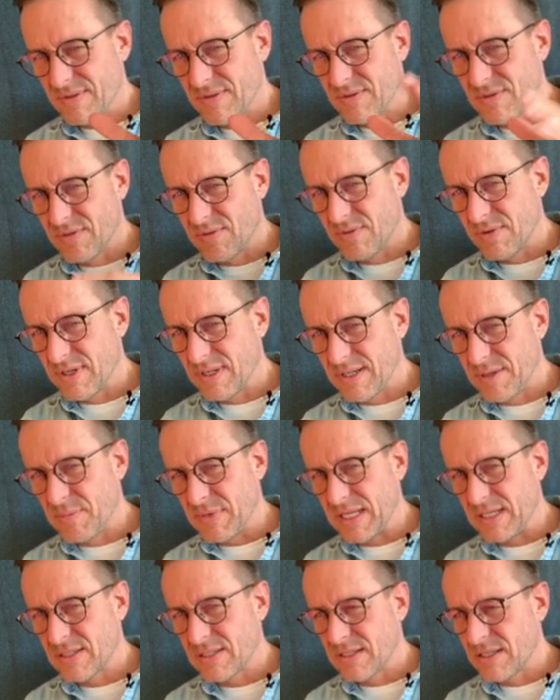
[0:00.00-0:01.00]
really
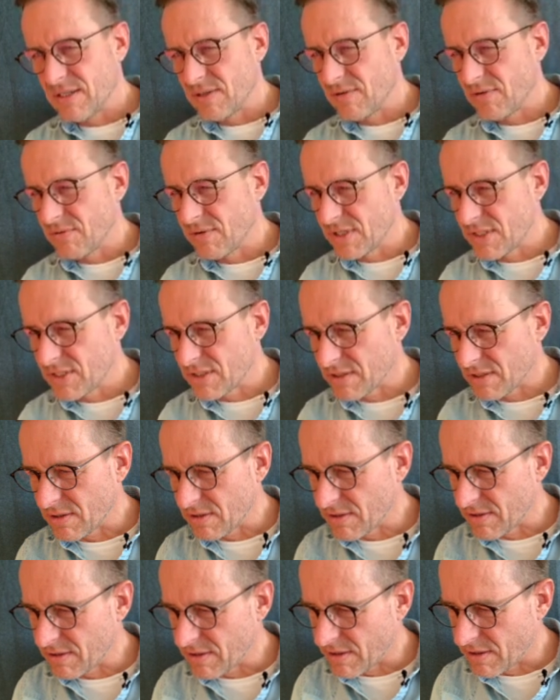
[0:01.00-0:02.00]
mention an
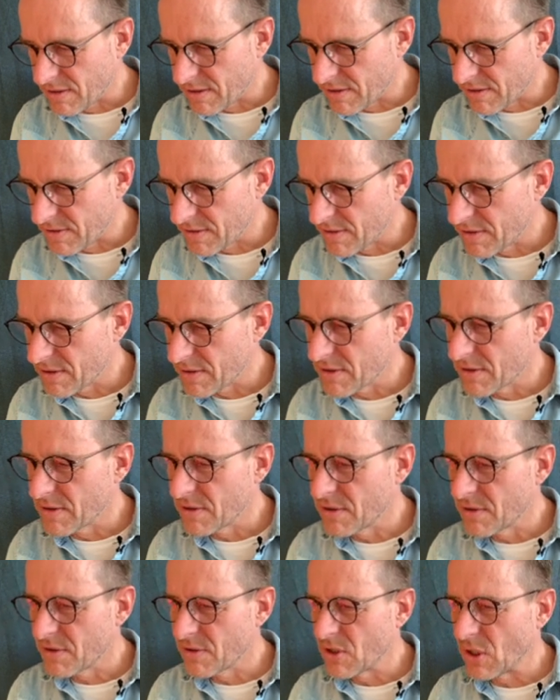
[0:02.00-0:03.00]
original
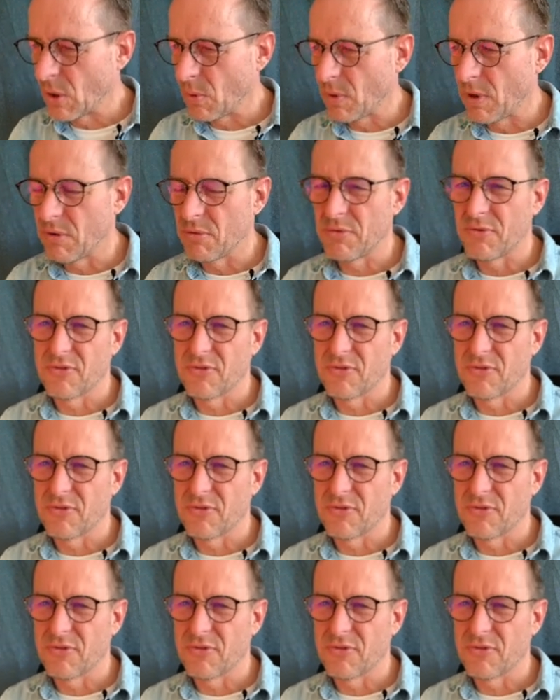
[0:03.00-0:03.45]
quote.